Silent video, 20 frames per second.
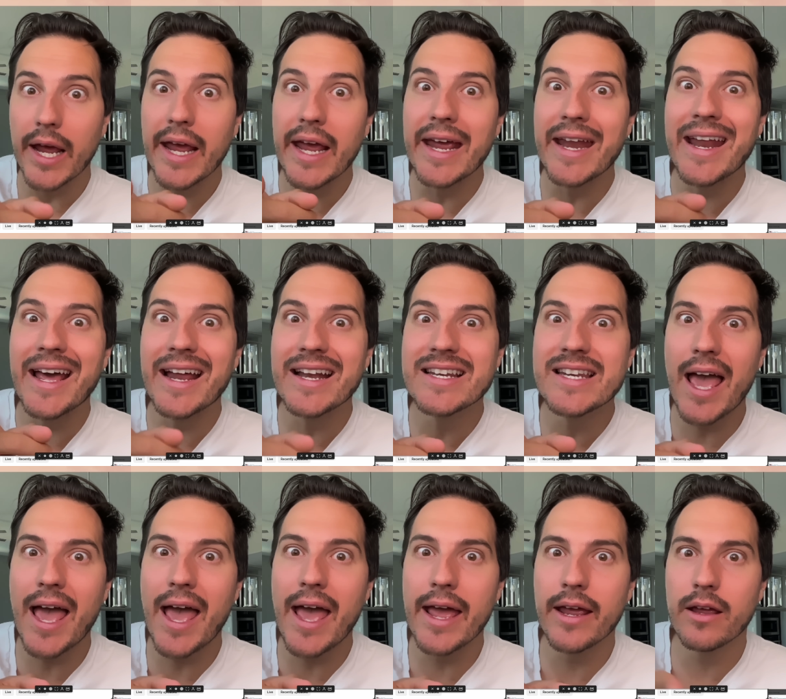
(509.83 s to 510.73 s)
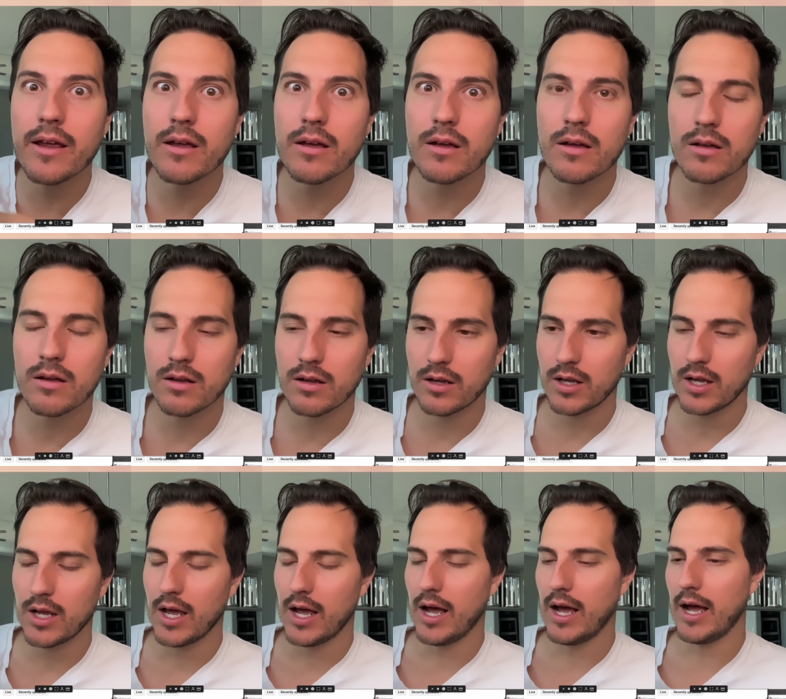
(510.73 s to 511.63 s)
In a day.
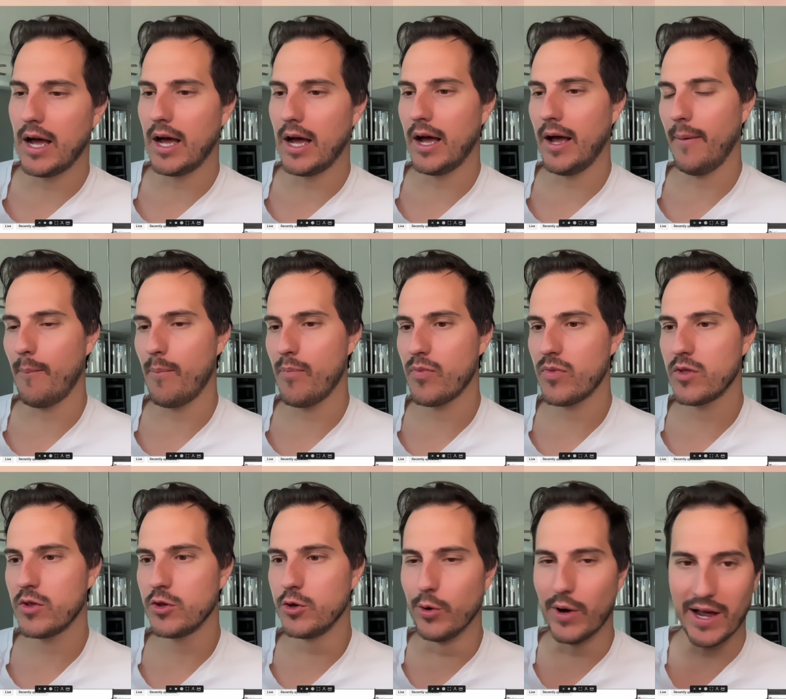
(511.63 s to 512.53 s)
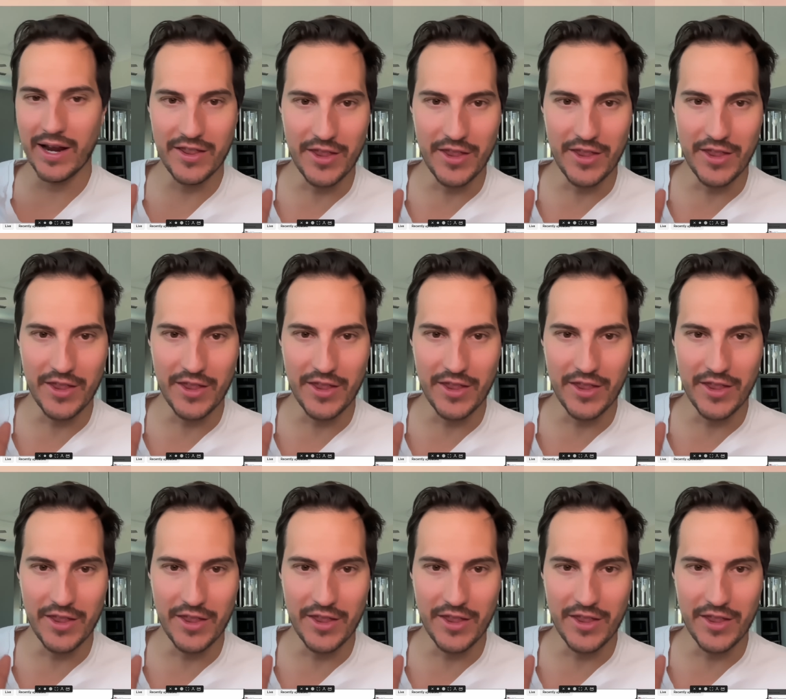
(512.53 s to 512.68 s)
Um, you had